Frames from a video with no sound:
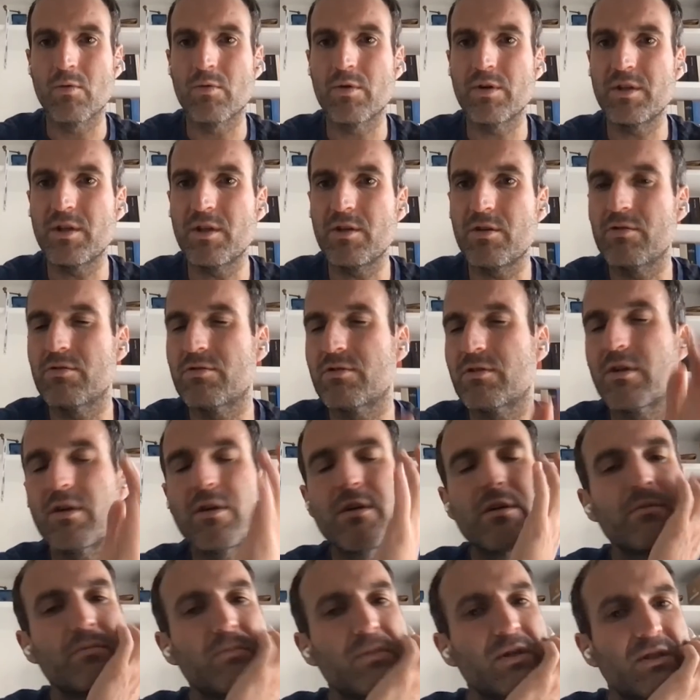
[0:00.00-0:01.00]
When did you
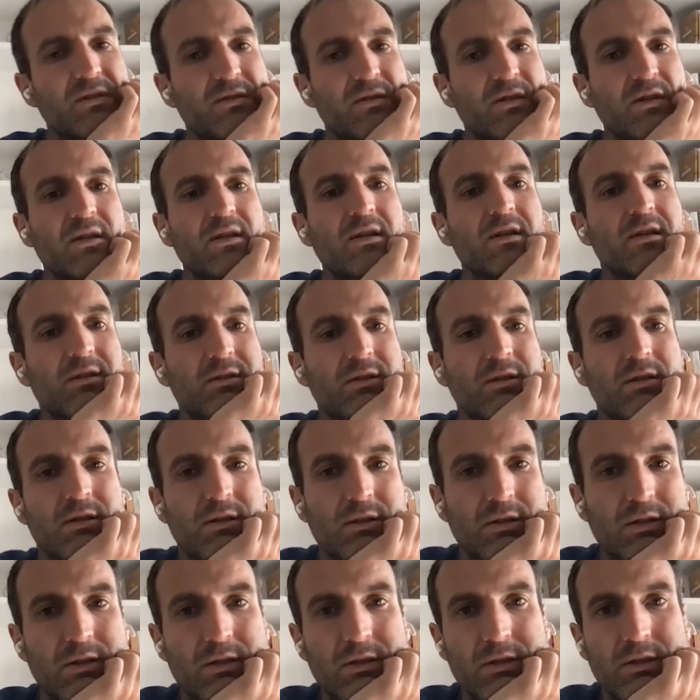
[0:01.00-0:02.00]
start investing,
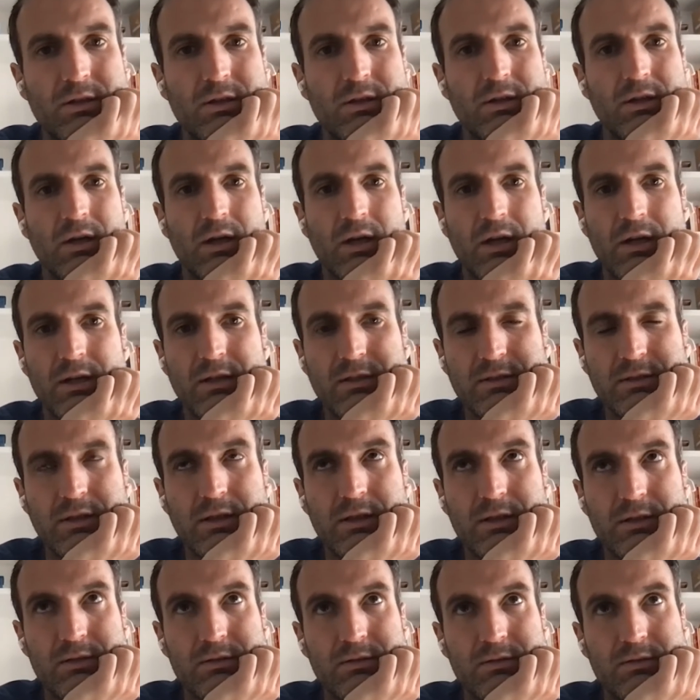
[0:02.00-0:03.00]
Alex?
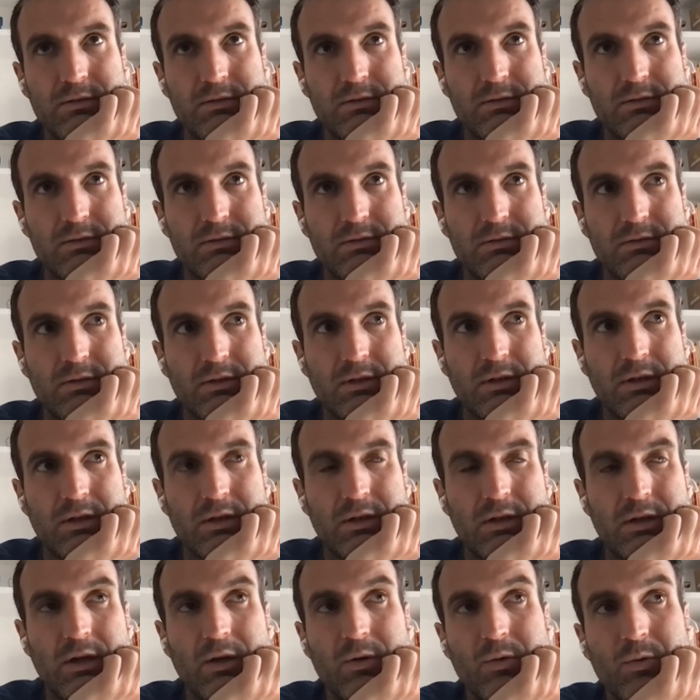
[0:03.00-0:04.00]
And
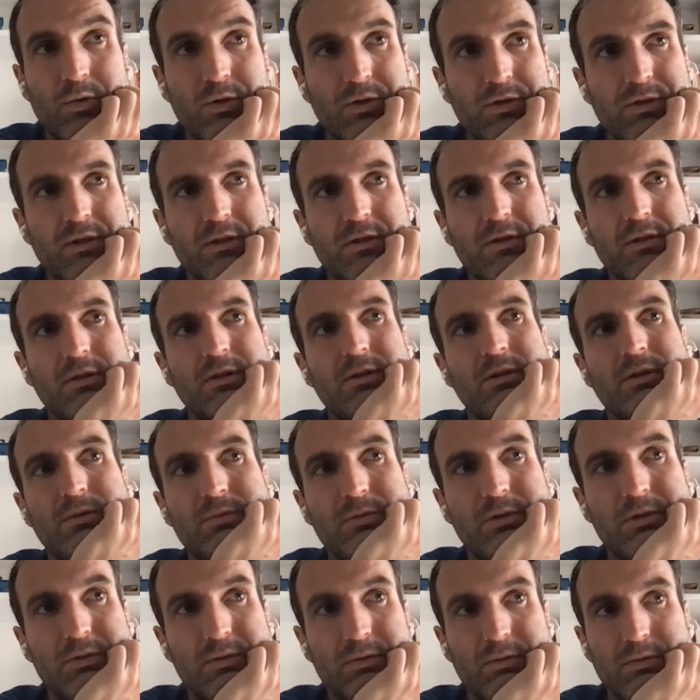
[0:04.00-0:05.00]
how was it? How
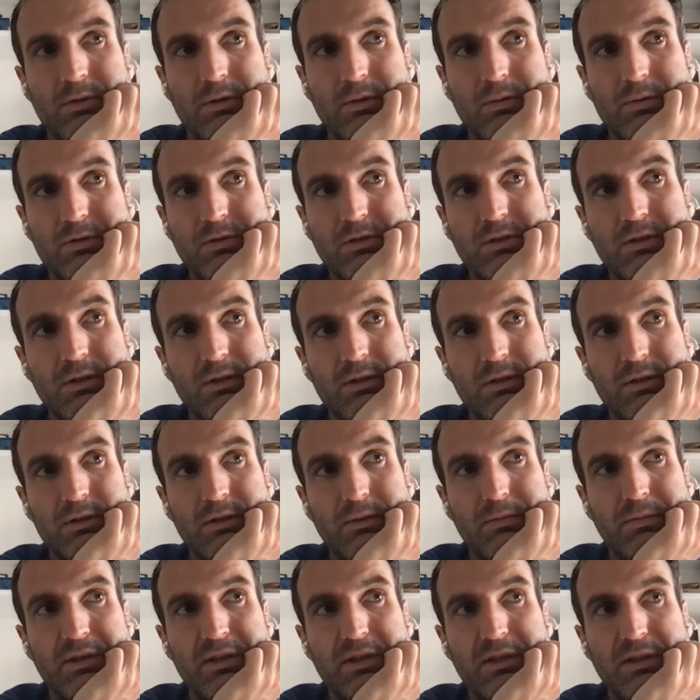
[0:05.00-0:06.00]
was
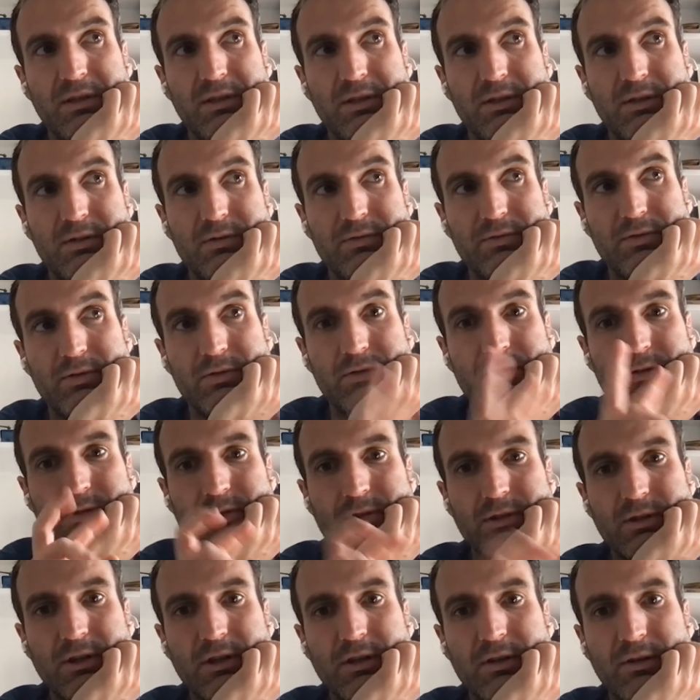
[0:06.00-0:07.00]
the beginning of
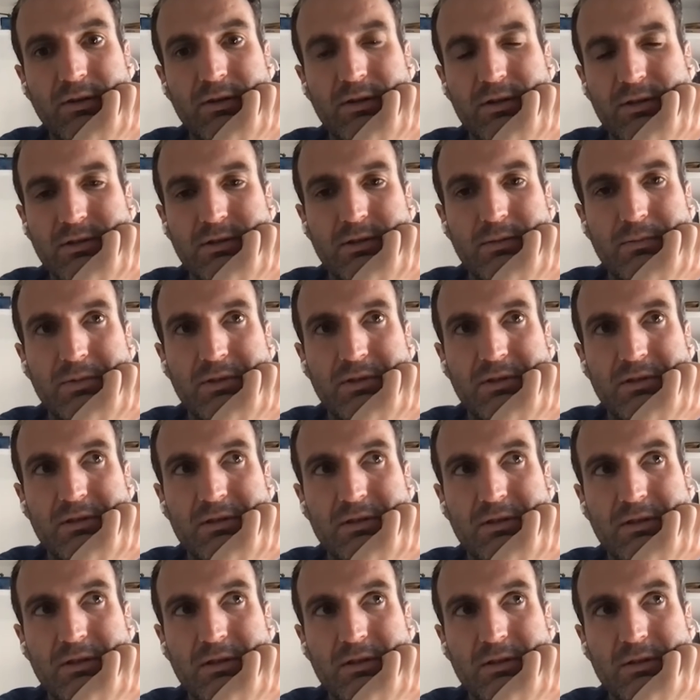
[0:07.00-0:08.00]
your career as a
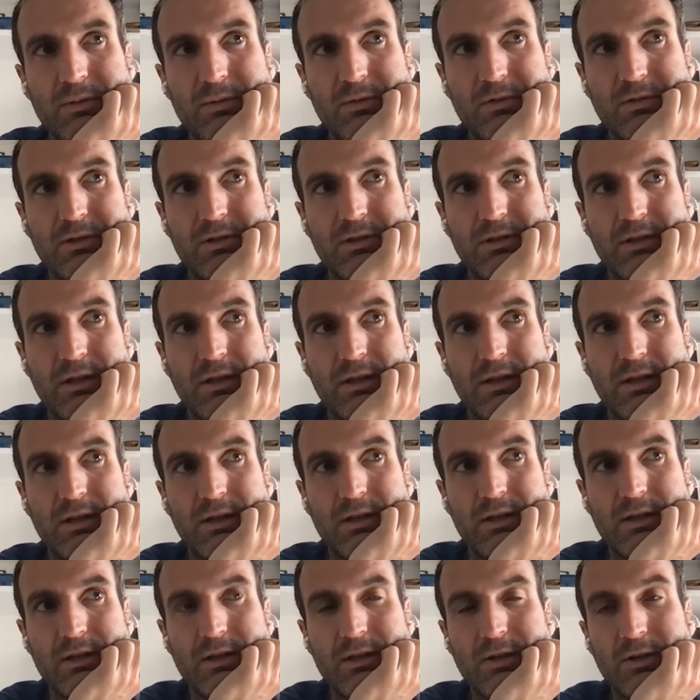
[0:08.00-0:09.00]
business angel? Was it
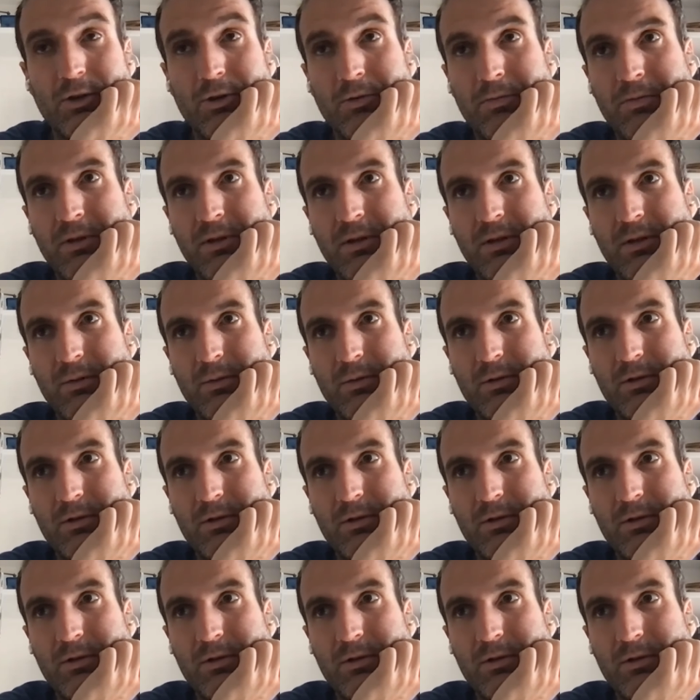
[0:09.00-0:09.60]
like a hobby?